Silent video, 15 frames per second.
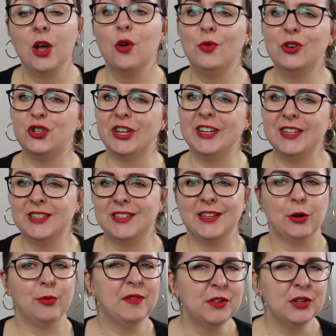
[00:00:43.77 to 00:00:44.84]
which is
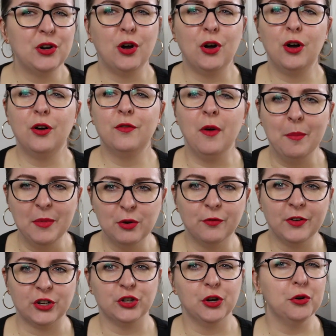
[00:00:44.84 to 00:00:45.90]
the equivalent of middle
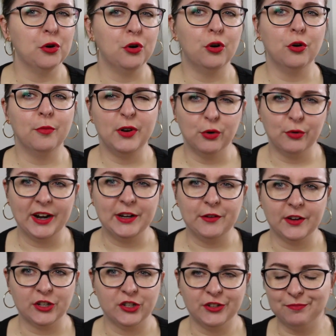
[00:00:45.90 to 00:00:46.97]
fiction or middle grade
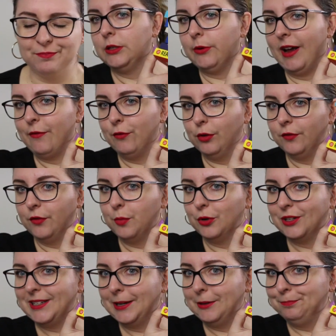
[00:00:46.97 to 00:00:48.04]
fiction. So I have all of the
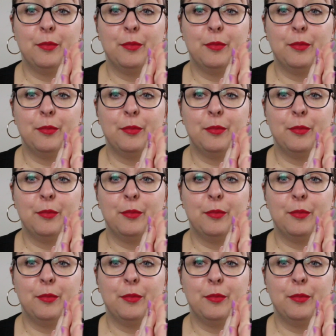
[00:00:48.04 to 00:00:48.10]
books here.